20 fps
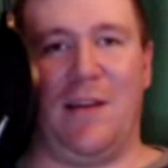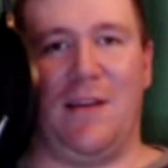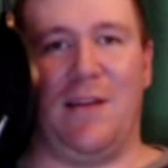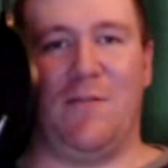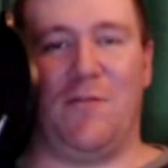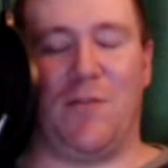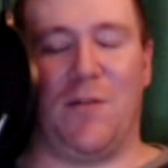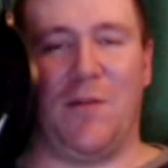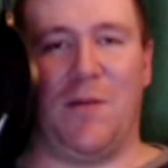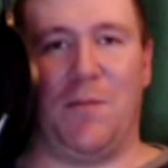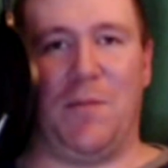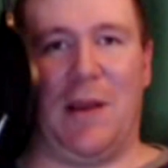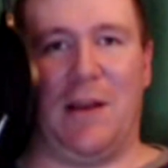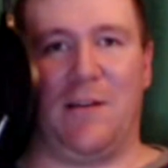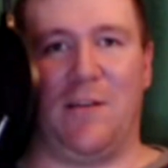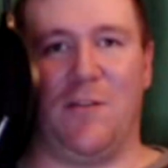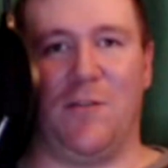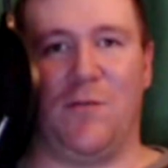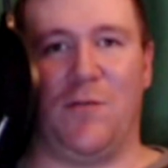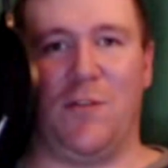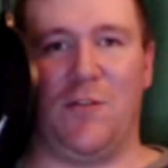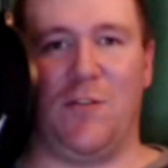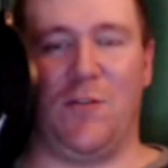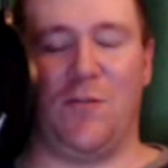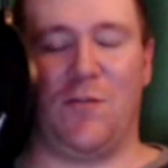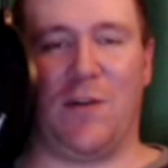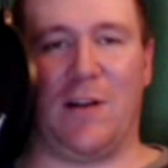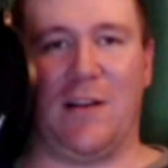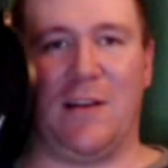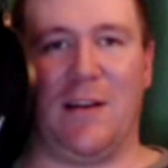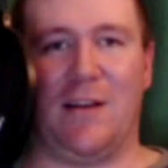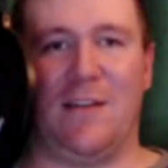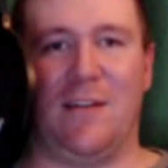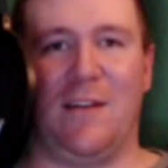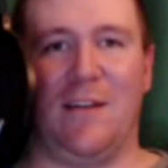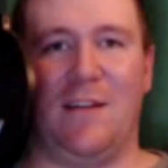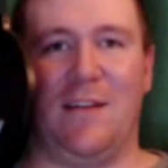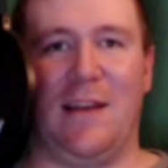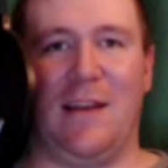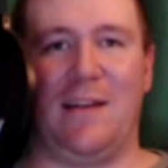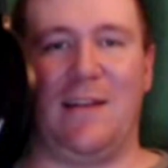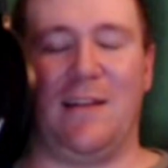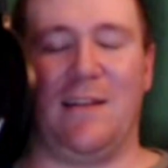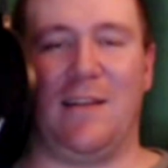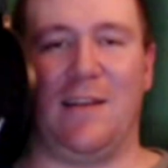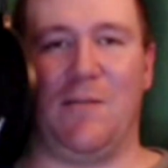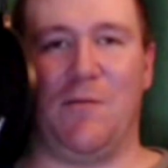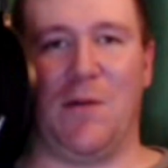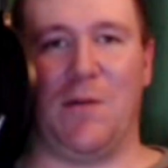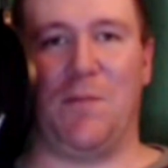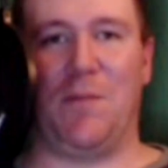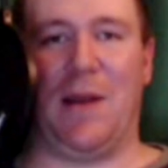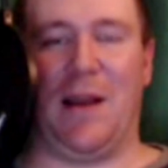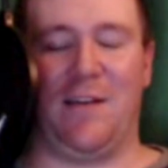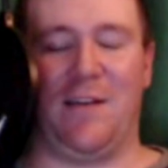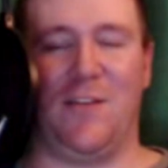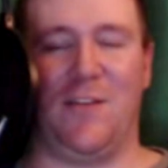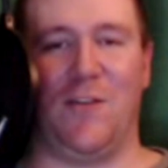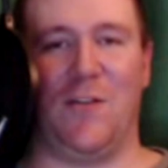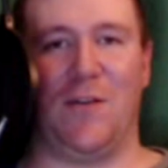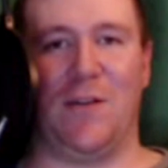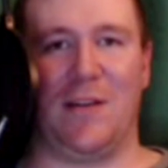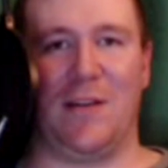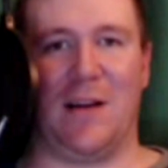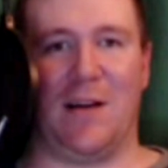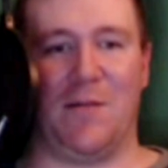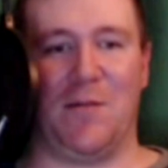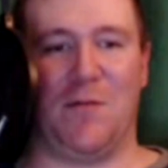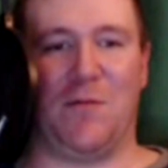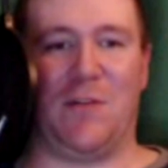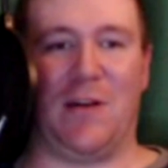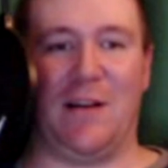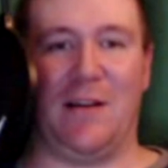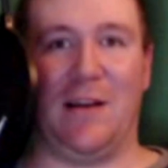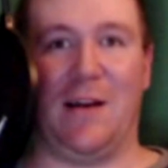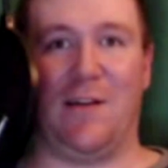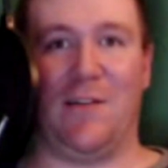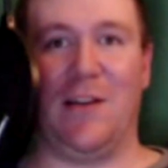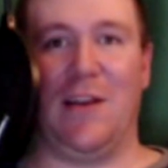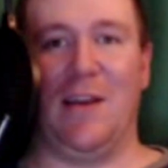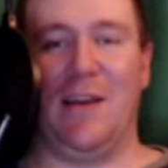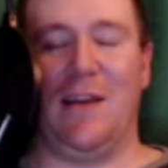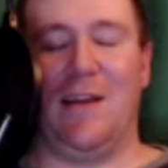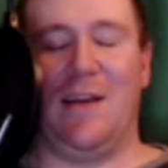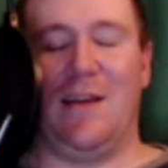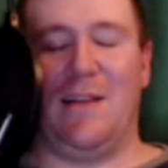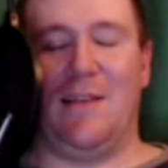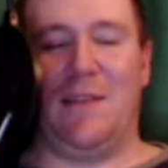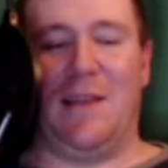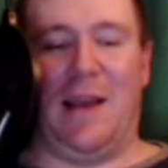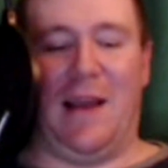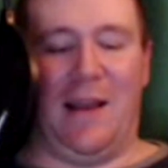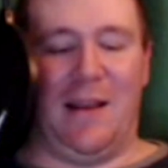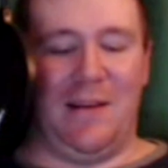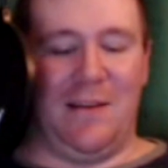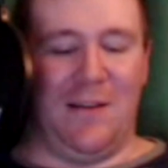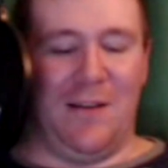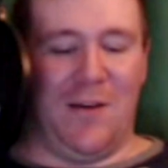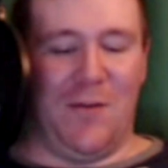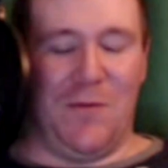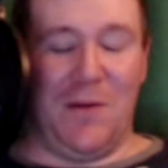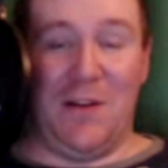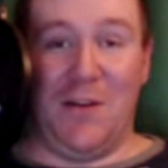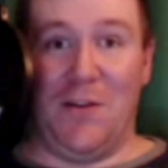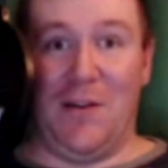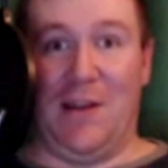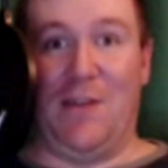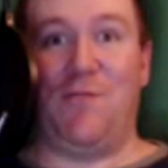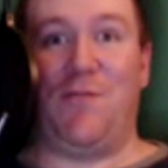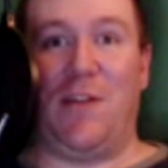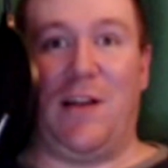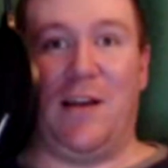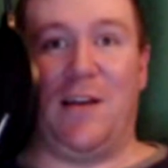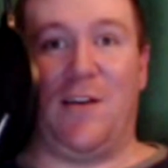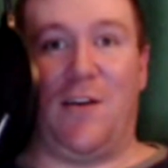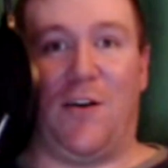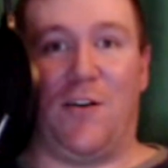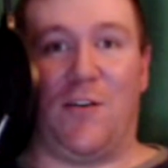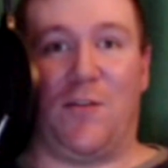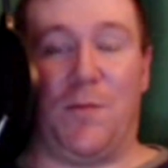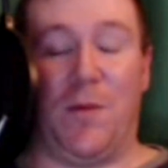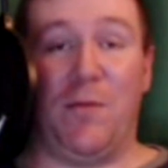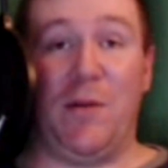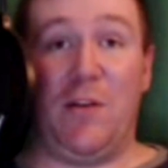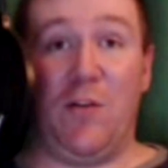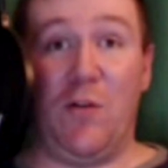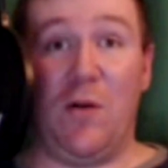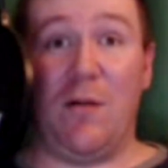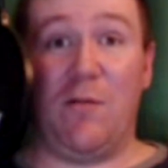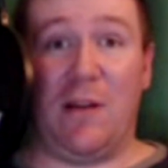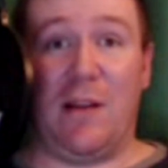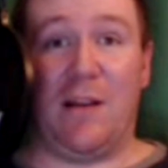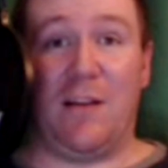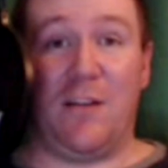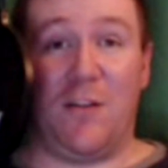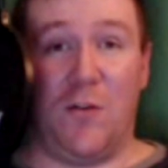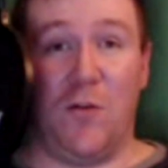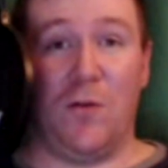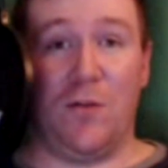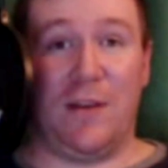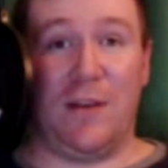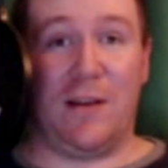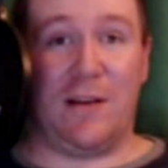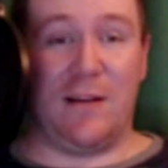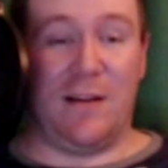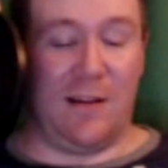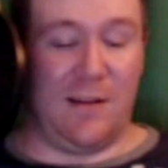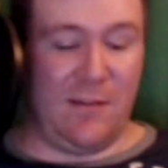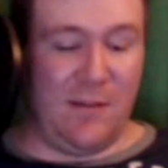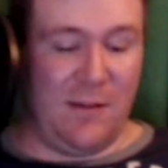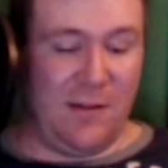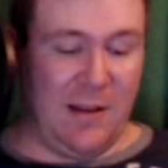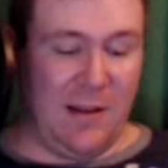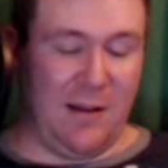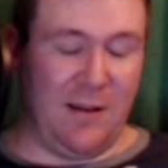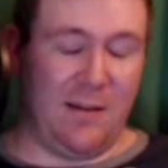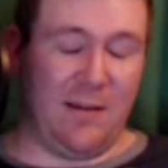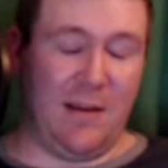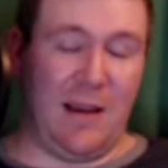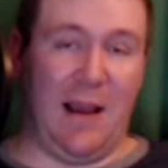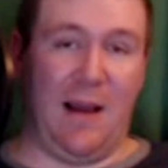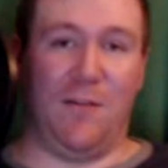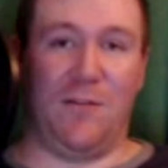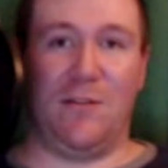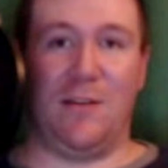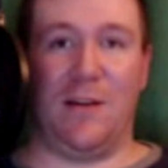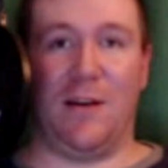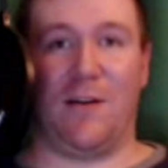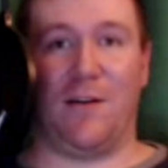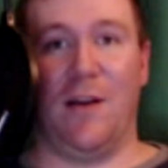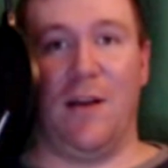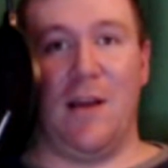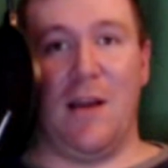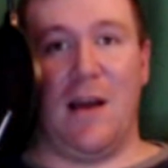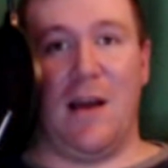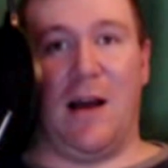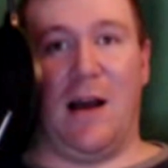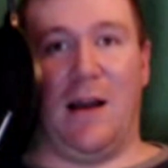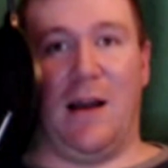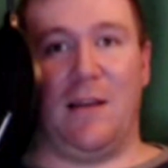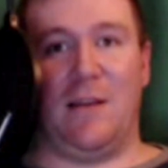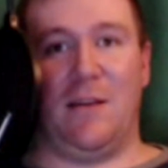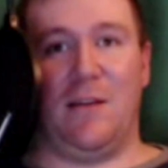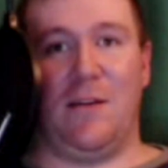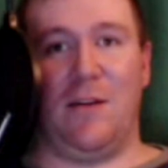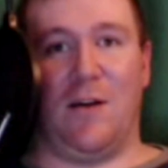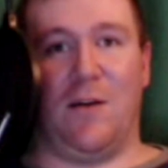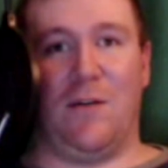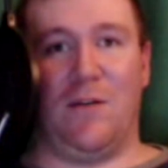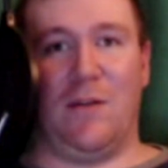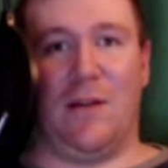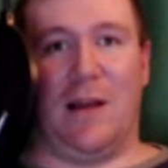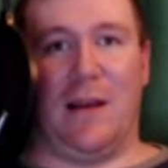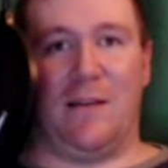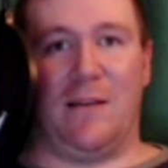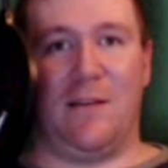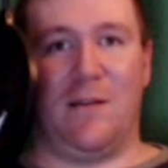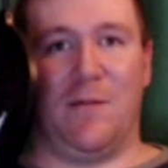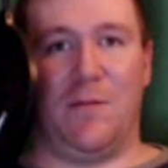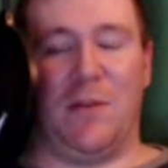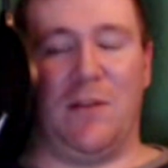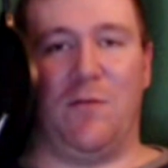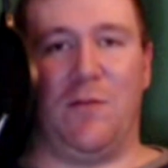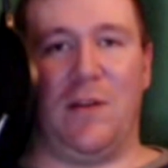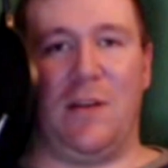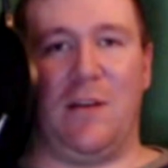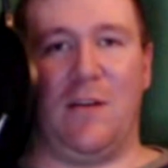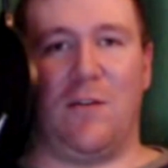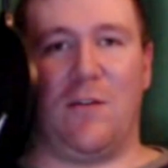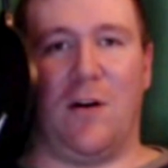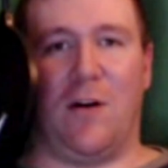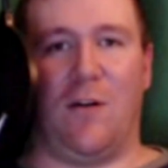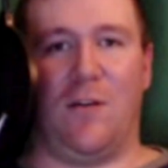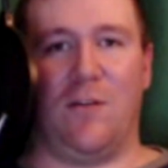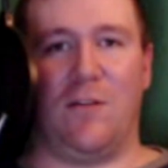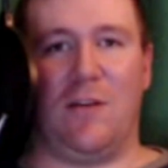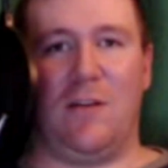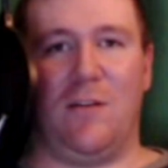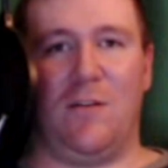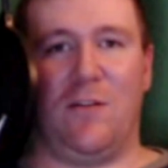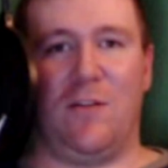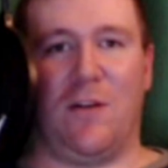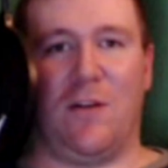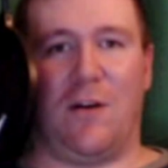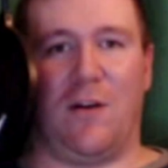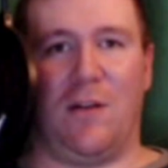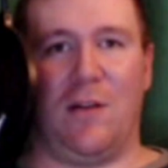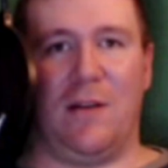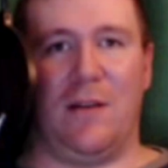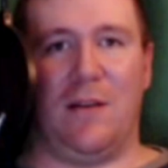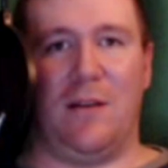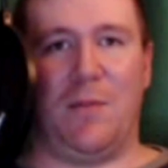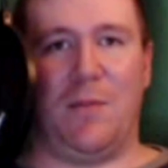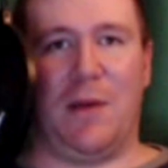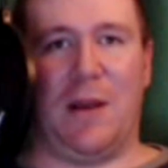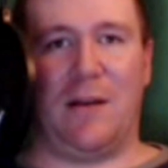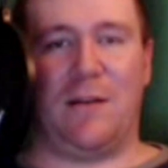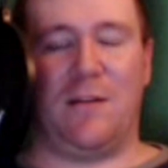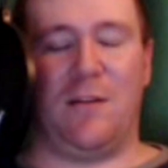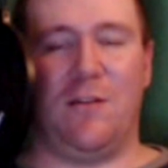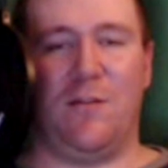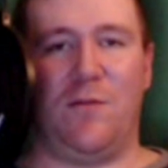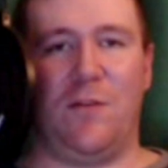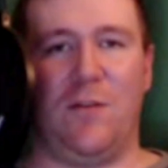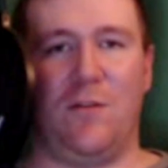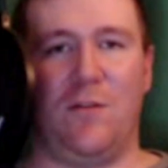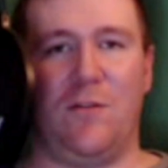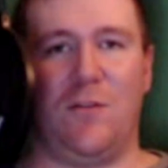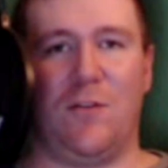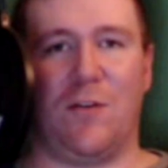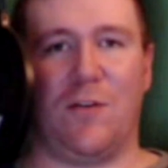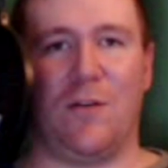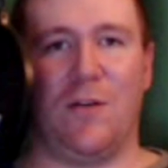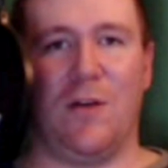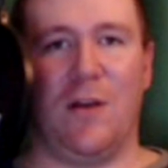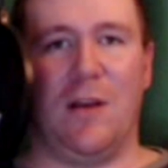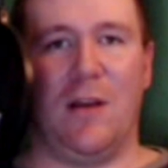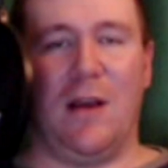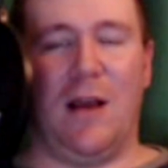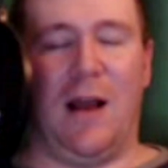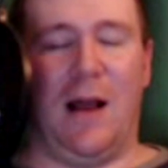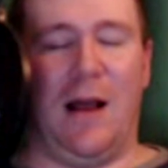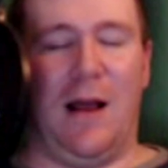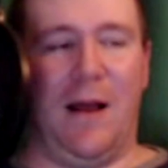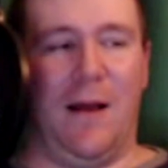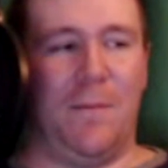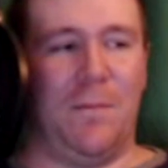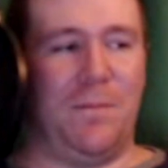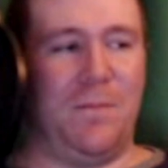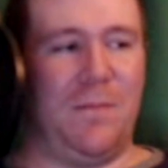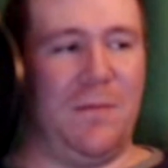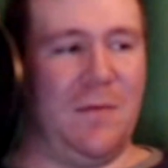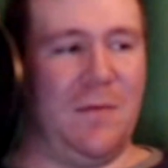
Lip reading: from the Back to the Future, you finally get to the date that they went back to, and come to find out that, we don't have flying cars, but we do have a lot of cool technology that is out there. Like some of the video calls that you saw in Back to the Future. What